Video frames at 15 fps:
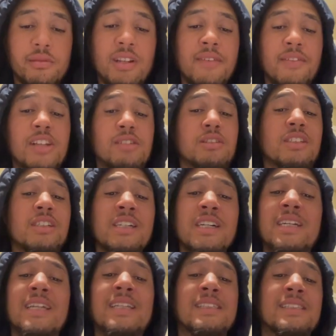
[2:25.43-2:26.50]
I think this was a good
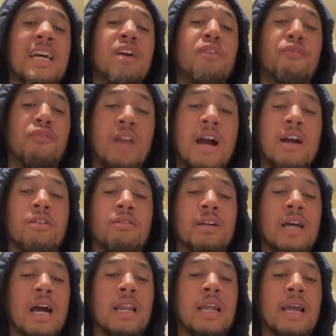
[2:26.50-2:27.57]
get to take a flyer on a
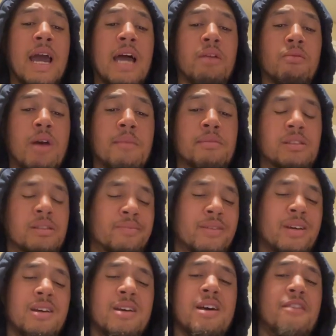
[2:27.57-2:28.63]
guy like Allen Robinson.
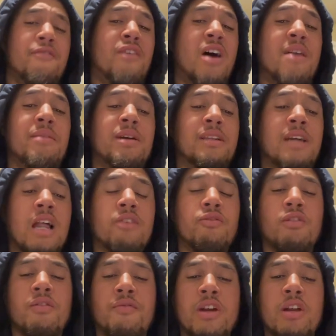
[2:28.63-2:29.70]
$5 million for
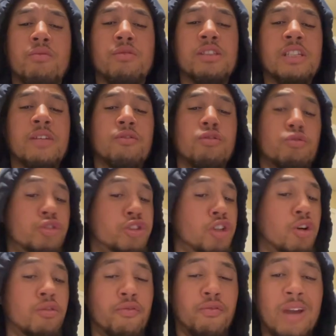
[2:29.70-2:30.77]
a veteran receiver who
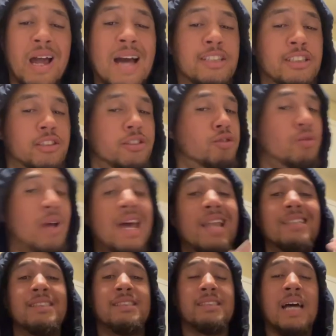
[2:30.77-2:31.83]
showed flashes and who had a
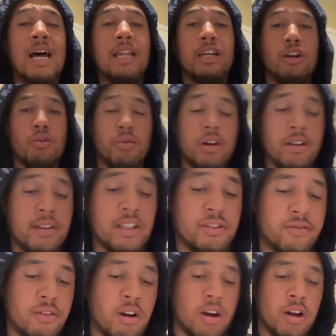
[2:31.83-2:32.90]
solid career thus
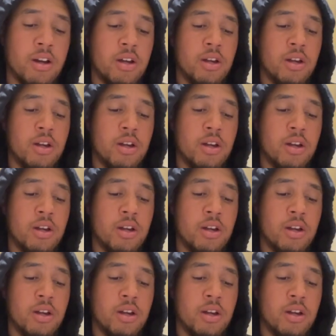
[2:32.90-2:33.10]
far.